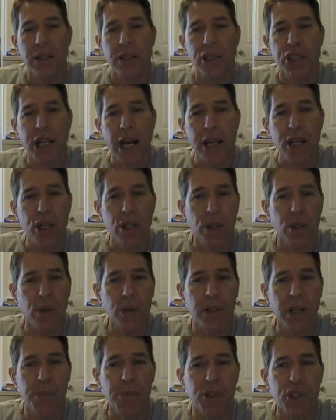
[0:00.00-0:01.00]

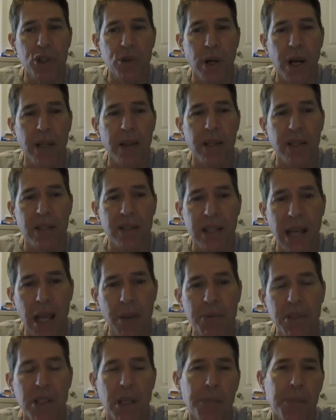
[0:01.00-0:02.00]
Shaykhun demonstrate the
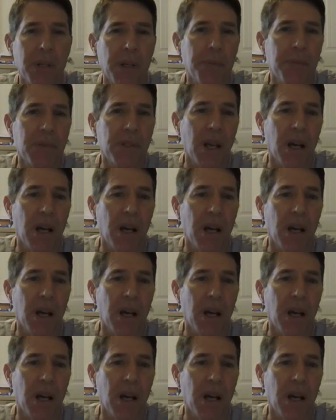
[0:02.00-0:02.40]
same symptoms